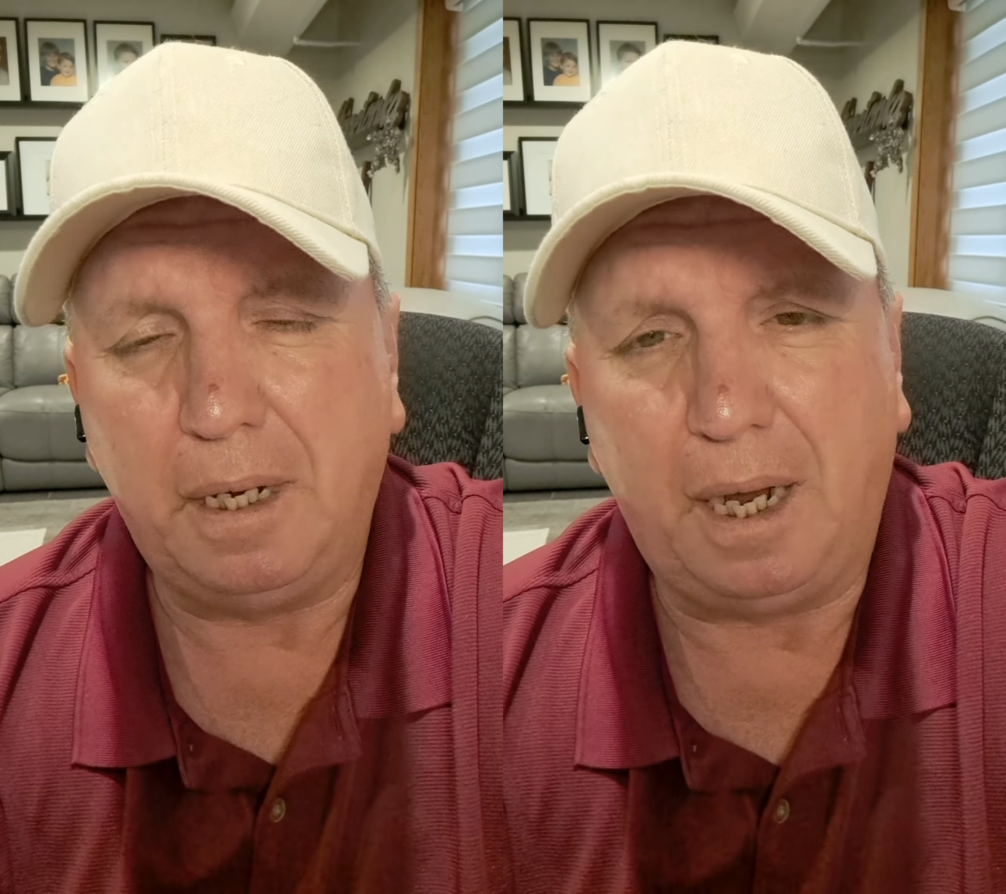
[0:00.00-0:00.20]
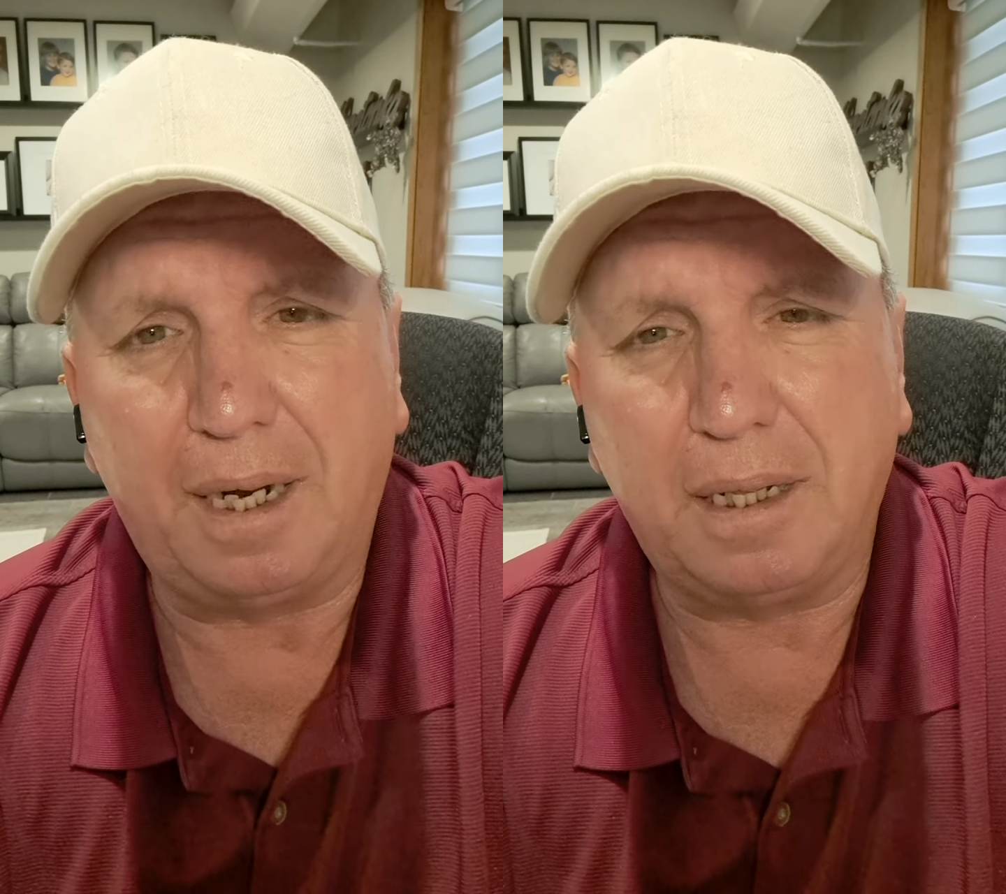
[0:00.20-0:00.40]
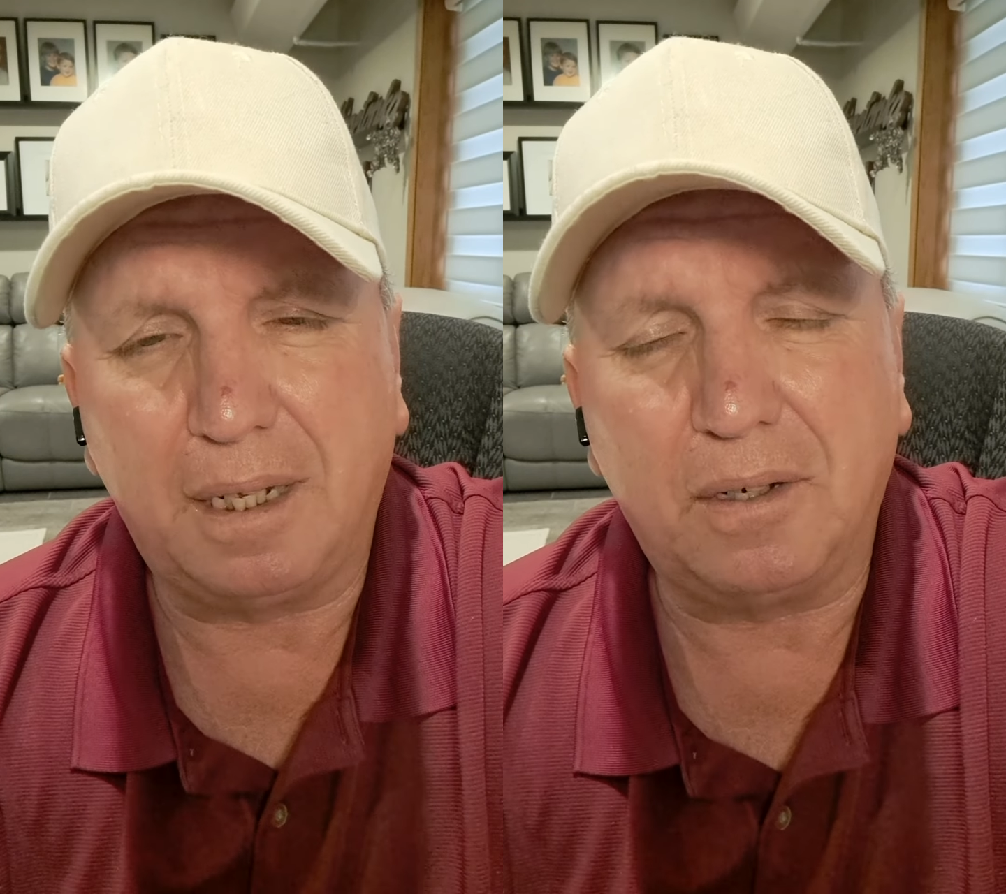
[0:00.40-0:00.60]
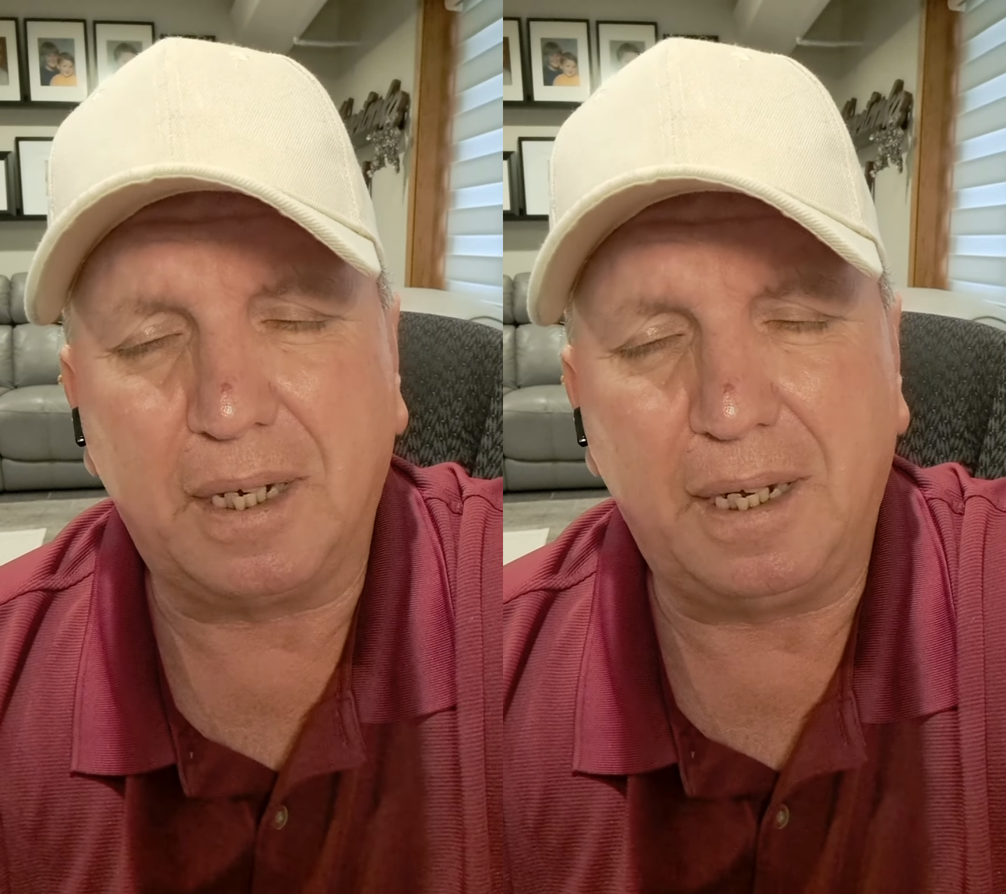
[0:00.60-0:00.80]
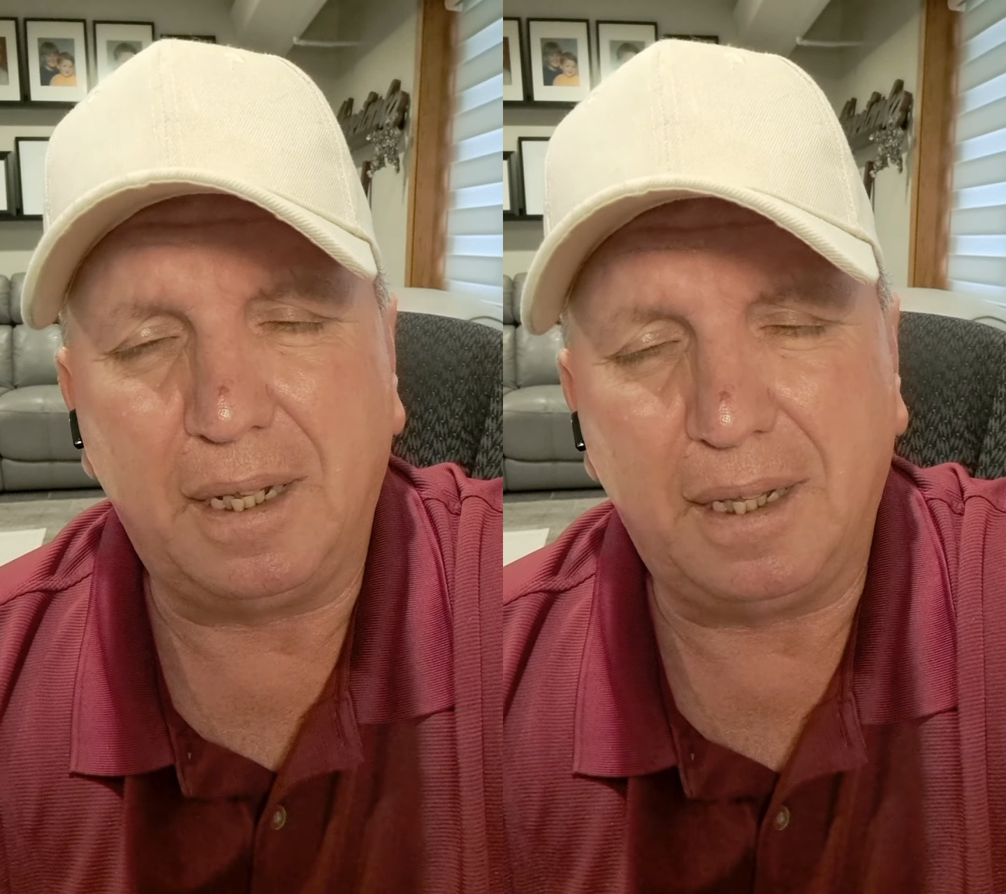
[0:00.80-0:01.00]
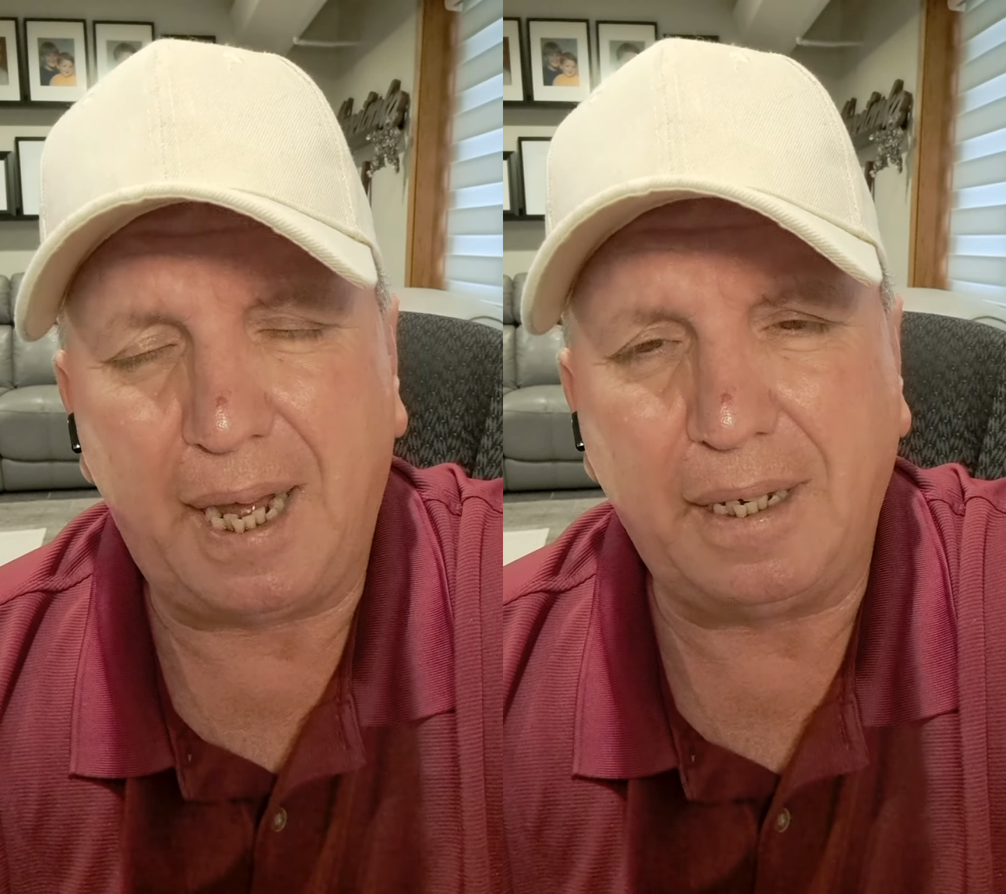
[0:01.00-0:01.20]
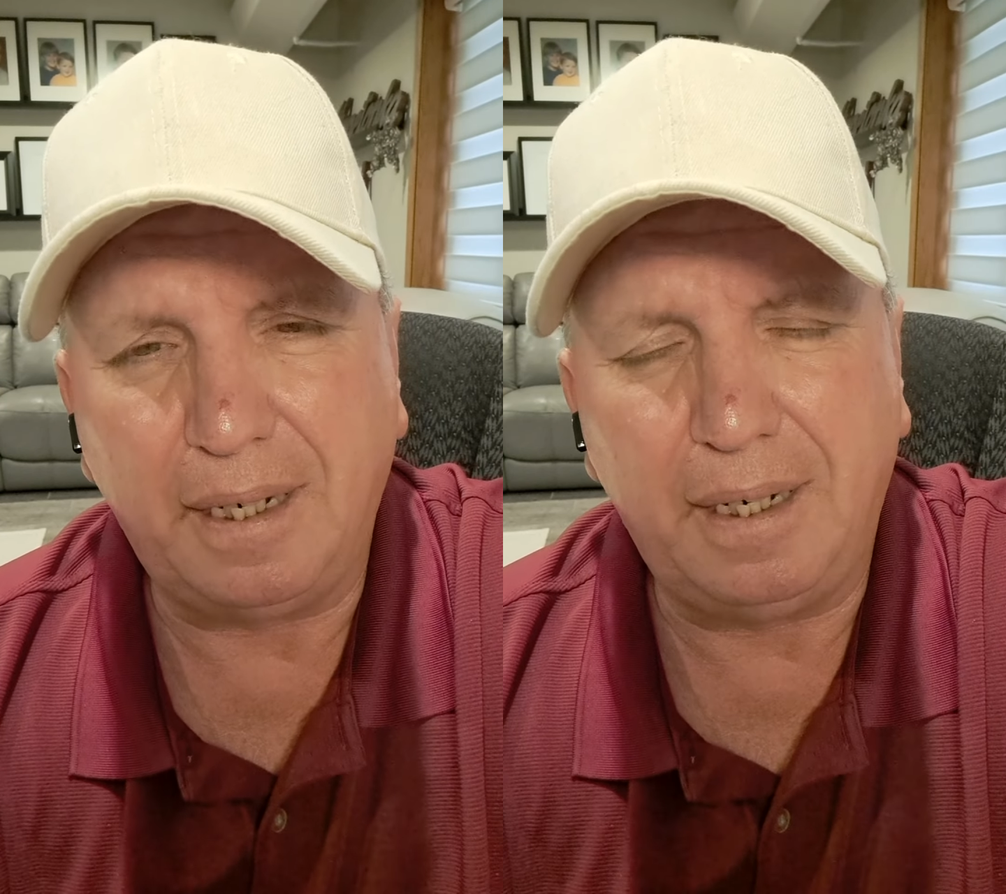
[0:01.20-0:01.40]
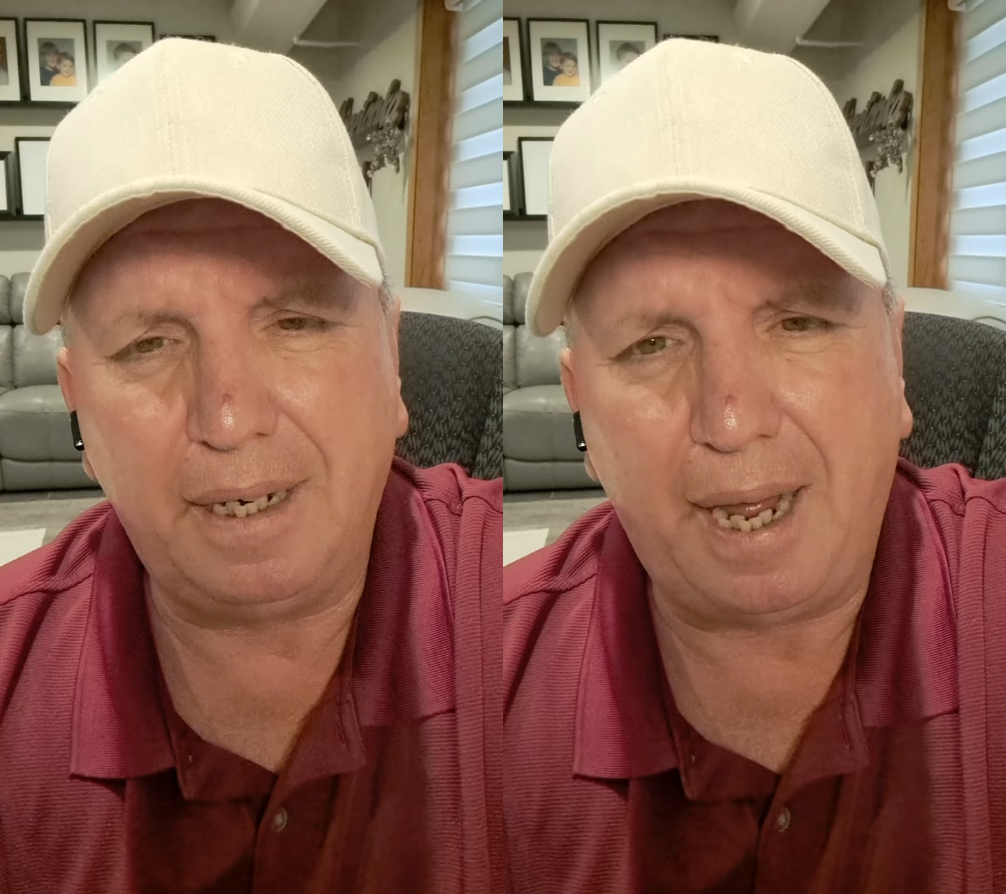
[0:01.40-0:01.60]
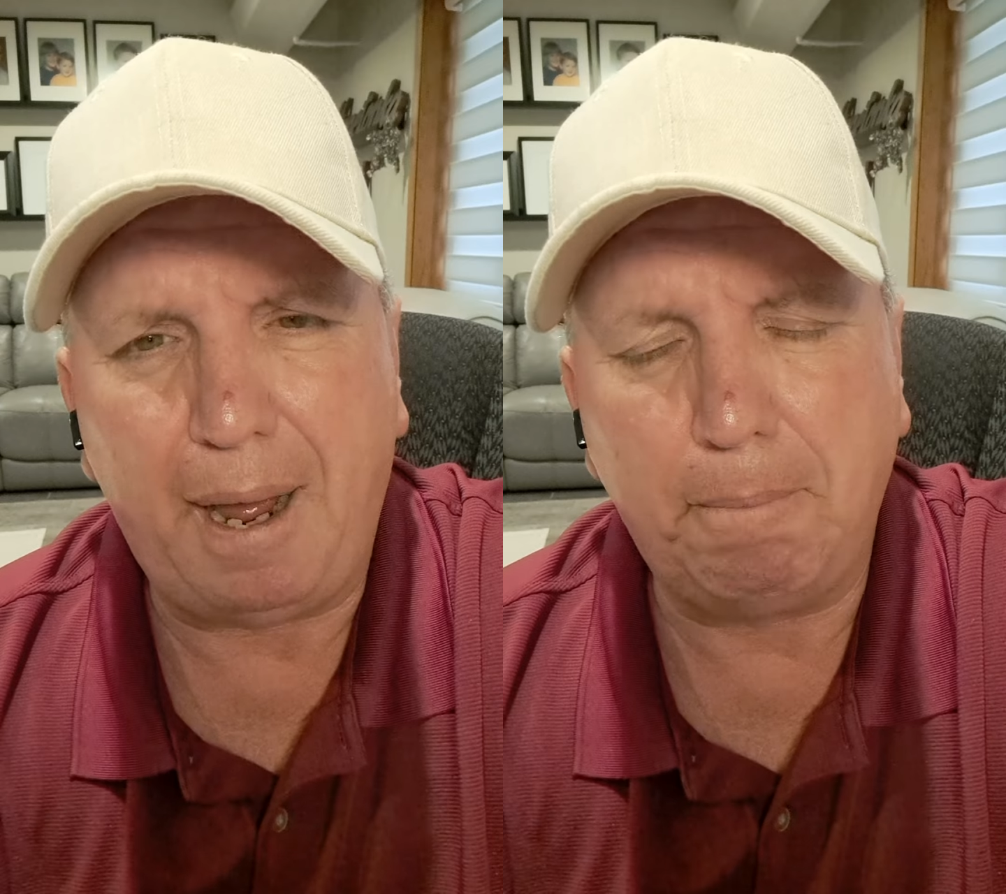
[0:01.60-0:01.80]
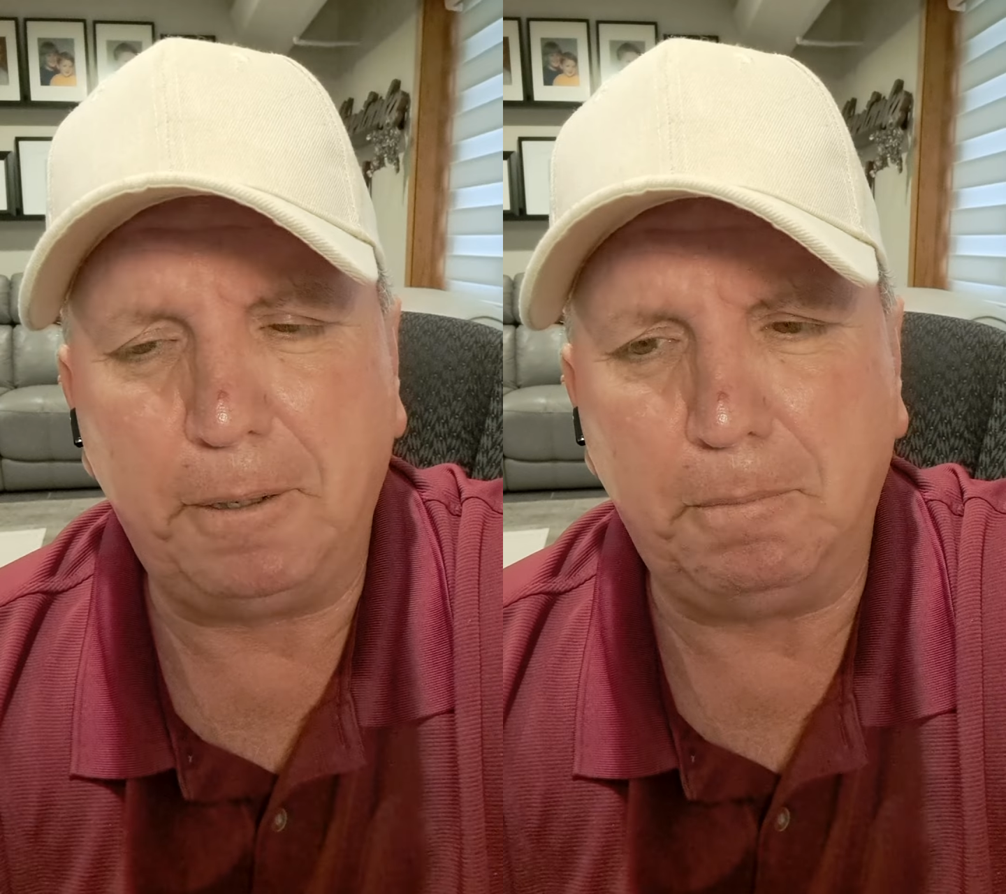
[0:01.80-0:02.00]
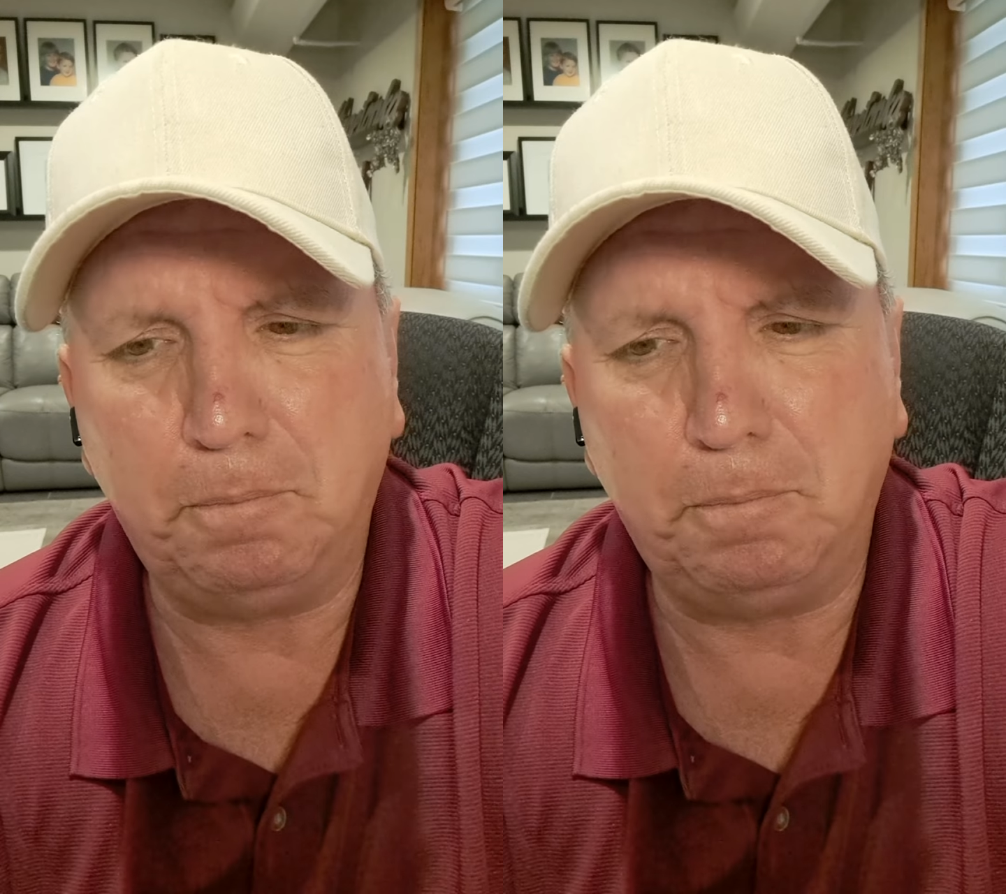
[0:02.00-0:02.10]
And clearly, that didn't happen.